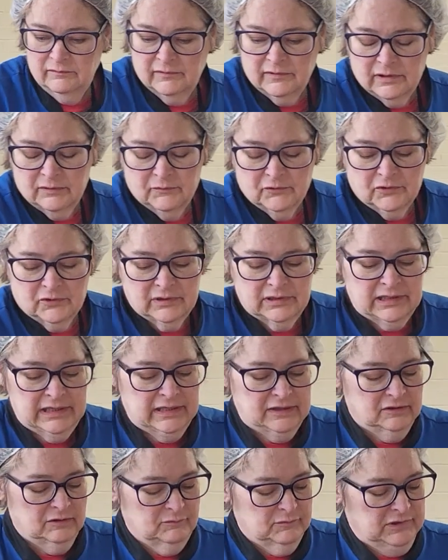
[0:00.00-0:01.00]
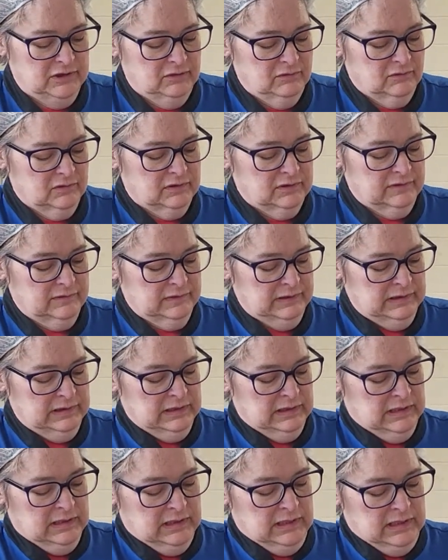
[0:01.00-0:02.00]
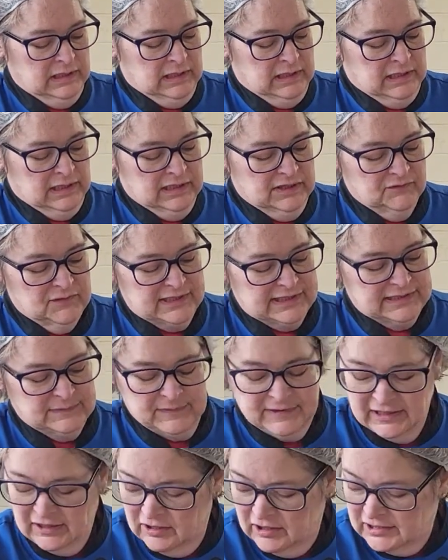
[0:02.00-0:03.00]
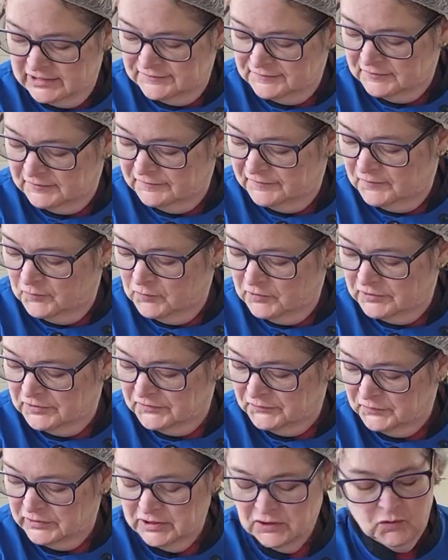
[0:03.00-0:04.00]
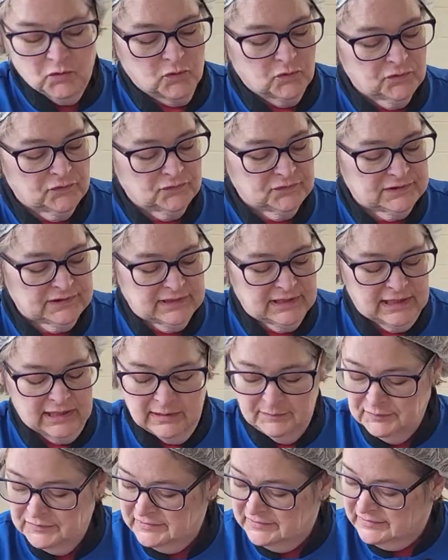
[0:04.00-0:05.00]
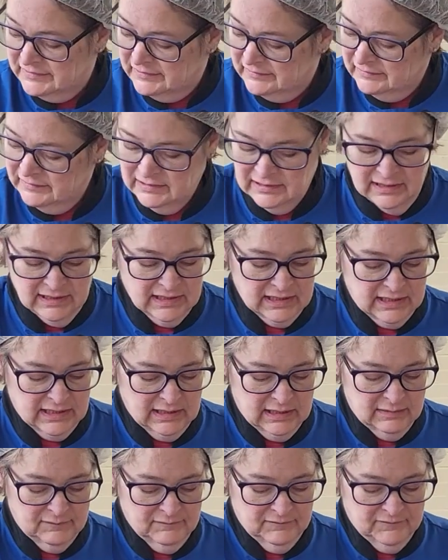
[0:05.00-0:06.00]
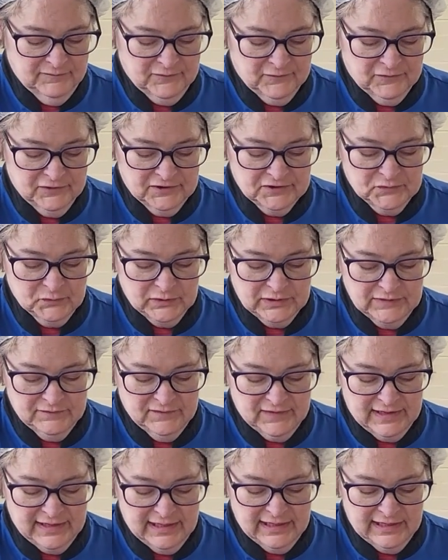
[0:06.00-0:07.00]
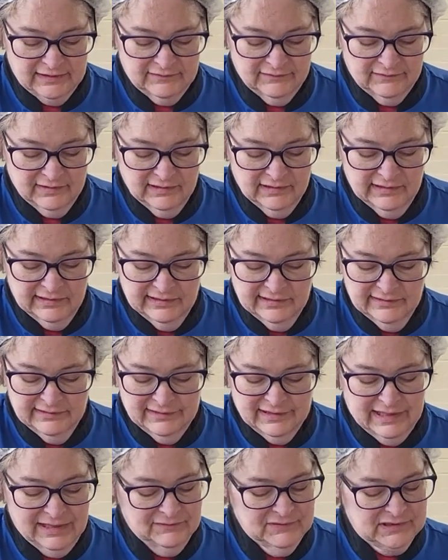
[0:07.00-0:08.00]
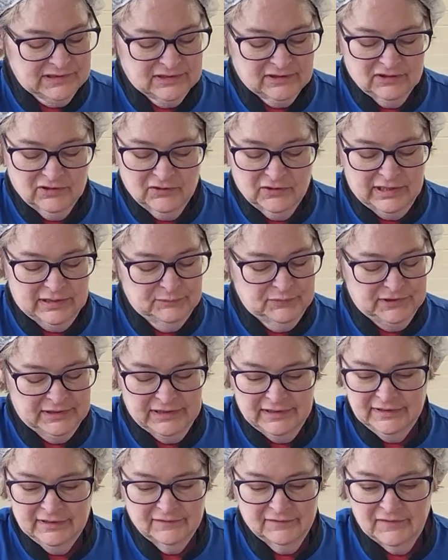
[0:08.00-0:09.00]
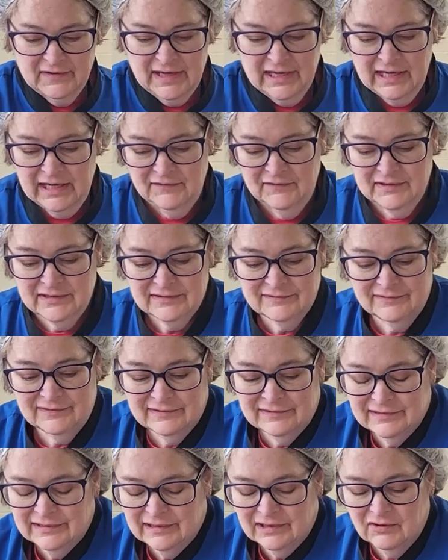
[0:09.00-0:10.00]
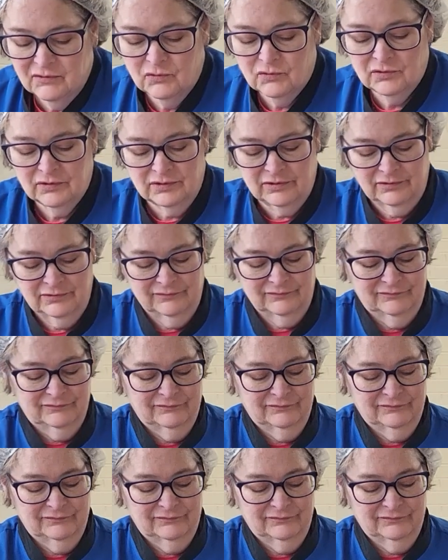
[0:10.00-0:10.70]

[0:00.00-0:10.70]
Then we're going to add our milk. And the recipe calls for 4 3/4 cups. For the 25, I'm just going to go ahead and put in the 5. It's 1/4